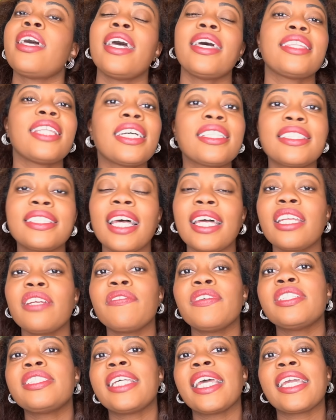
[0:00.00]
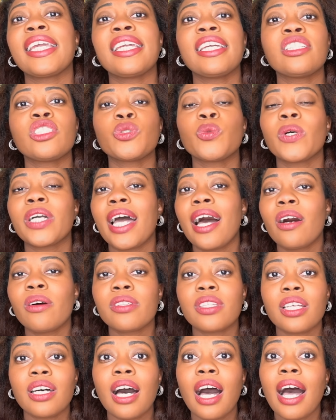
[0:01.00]
And that's not even taking into account
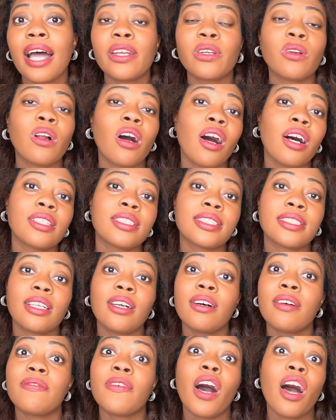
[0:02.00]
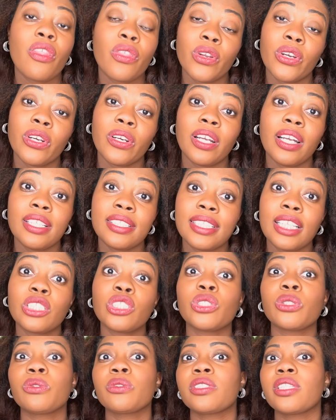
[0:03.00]
the high cost of other
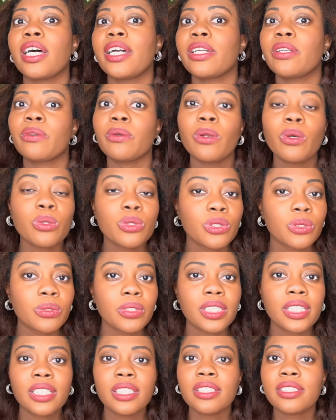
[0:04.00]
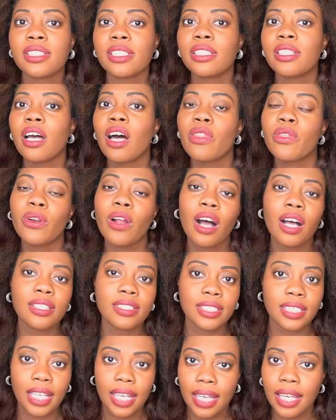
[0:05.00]
essentials like groceries and other odds
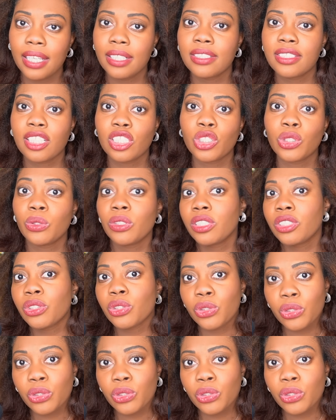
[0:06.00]
and ends that you need to